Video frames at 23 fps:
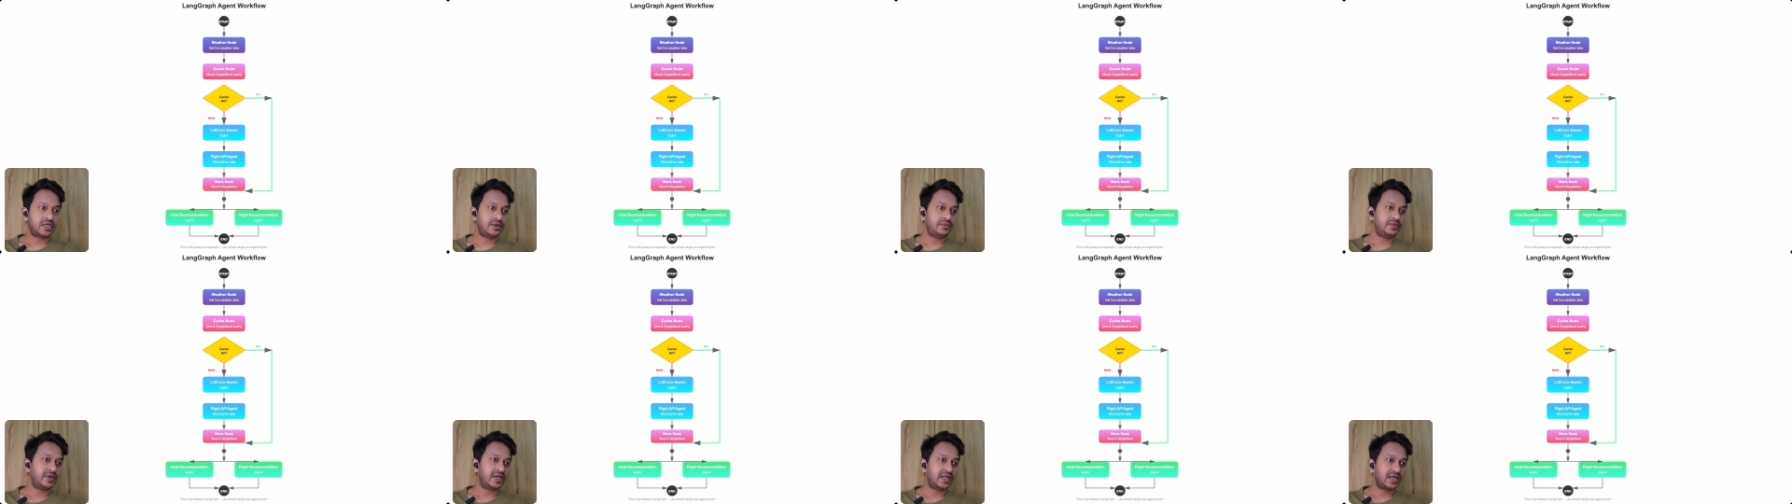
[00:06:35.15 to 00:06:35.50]

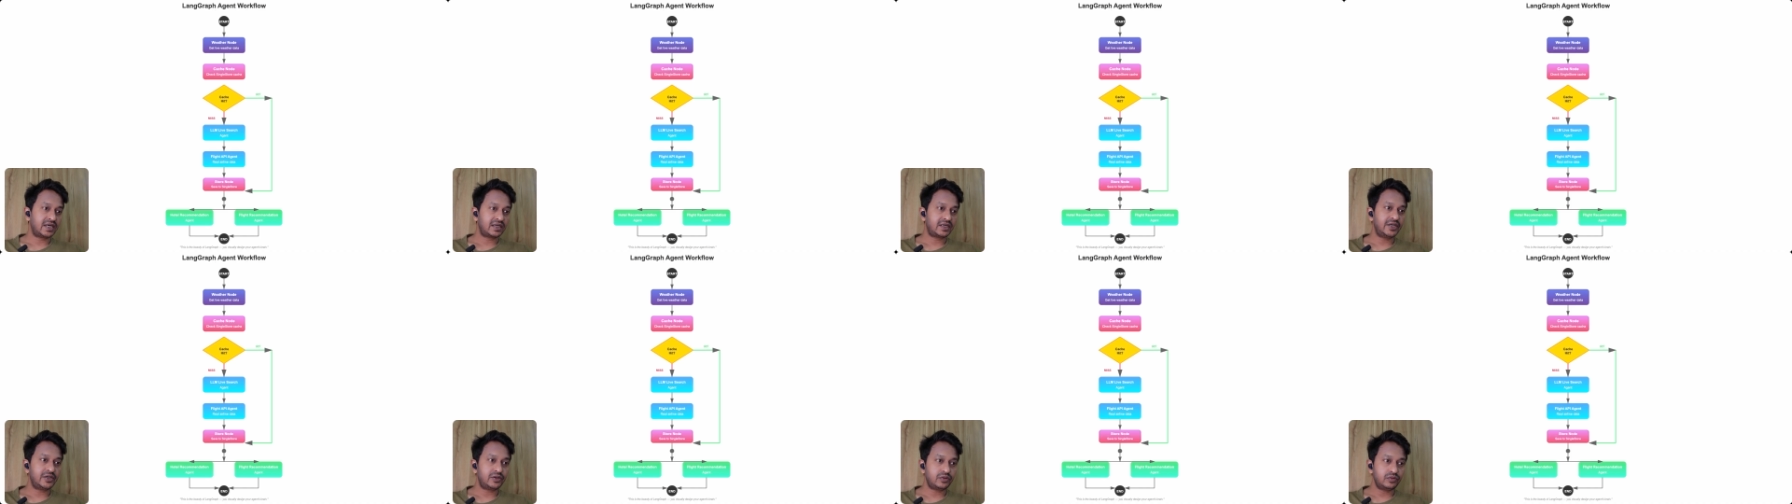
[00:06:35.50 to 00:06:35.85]
jump
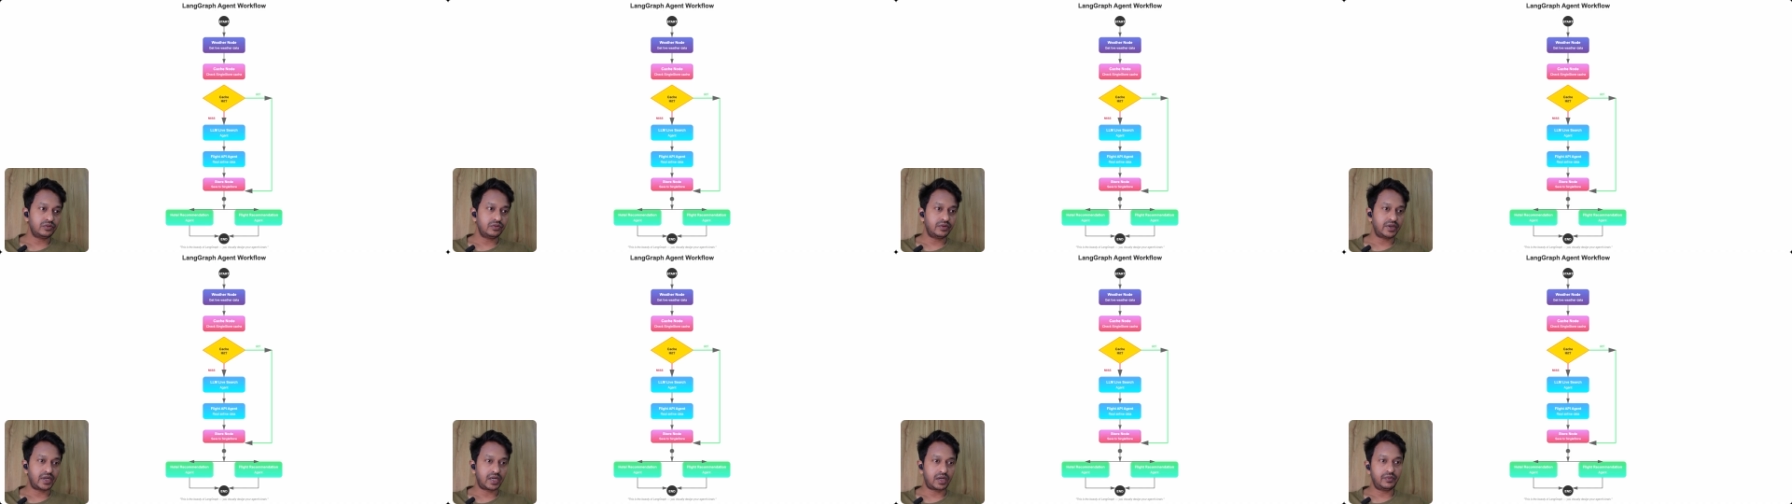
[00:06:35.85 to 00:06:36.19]
directly
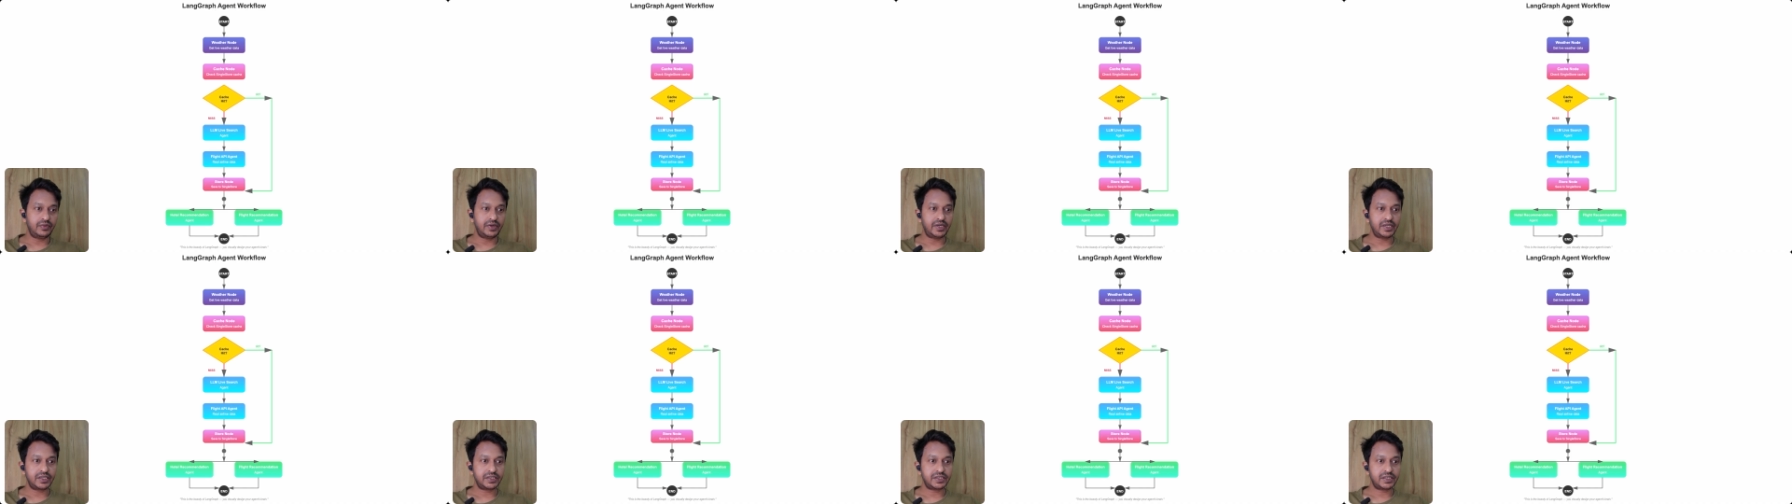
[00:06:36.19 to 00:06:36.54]
to
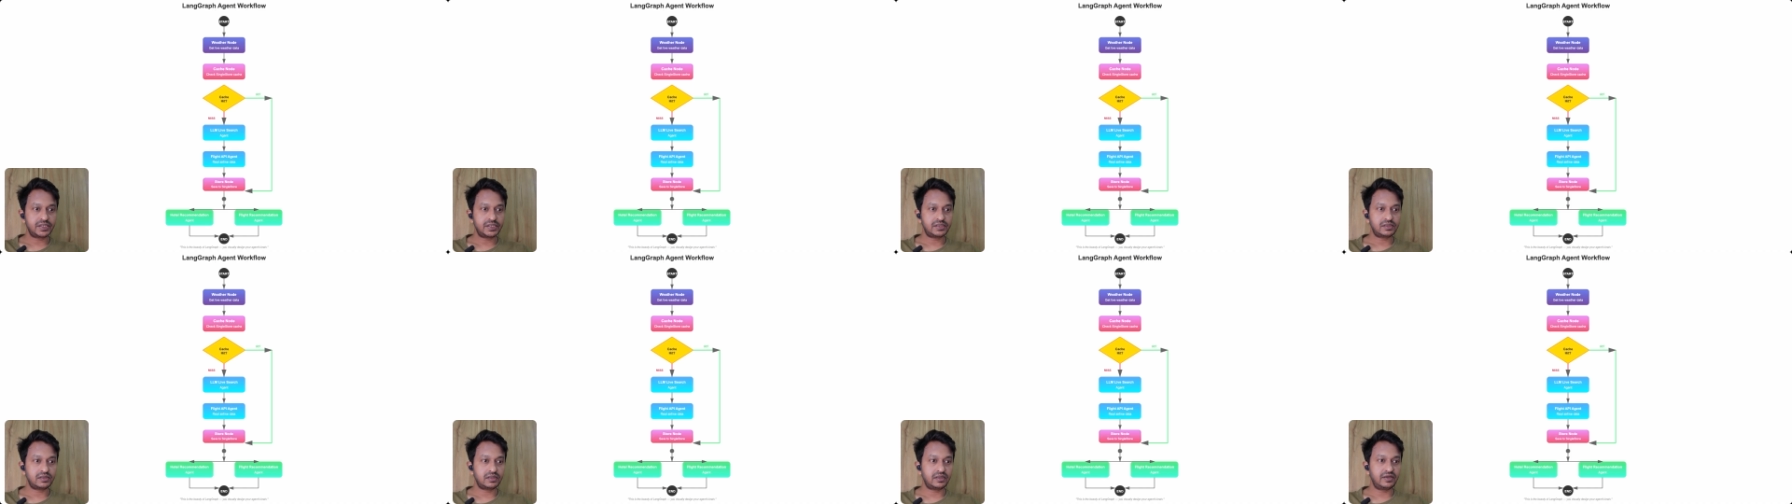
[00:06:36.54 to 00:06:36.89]

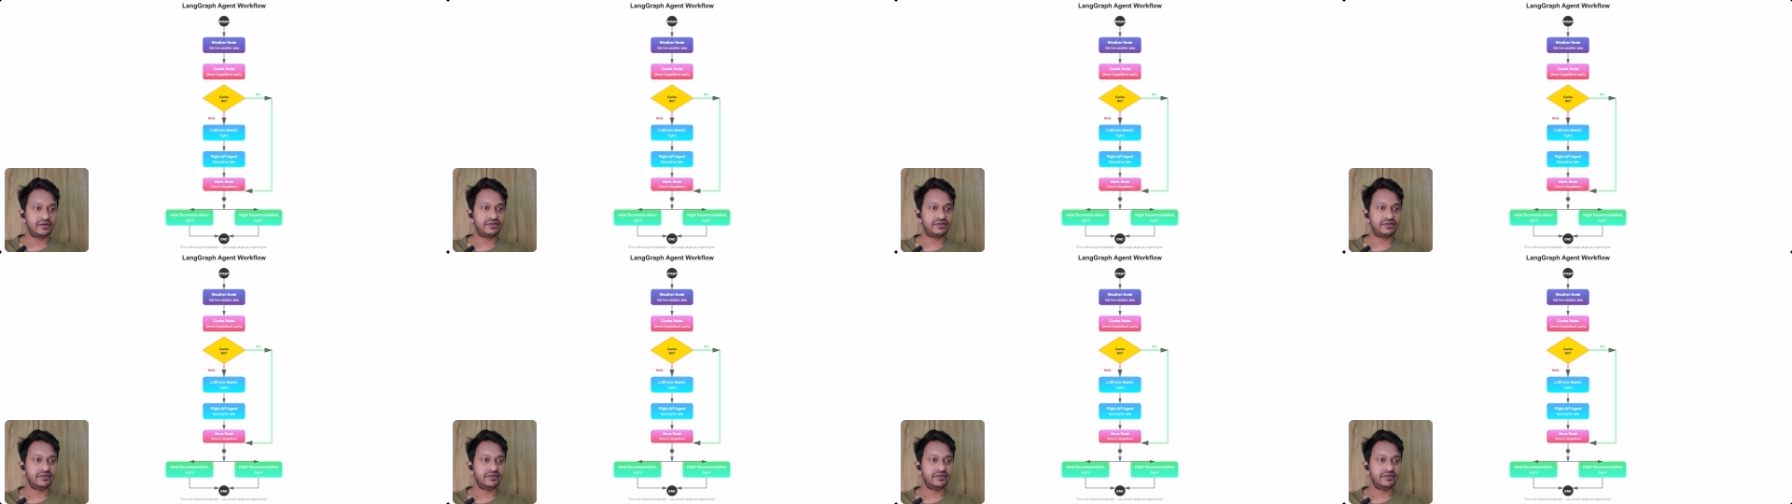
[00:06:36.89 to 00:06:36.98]
recommendations.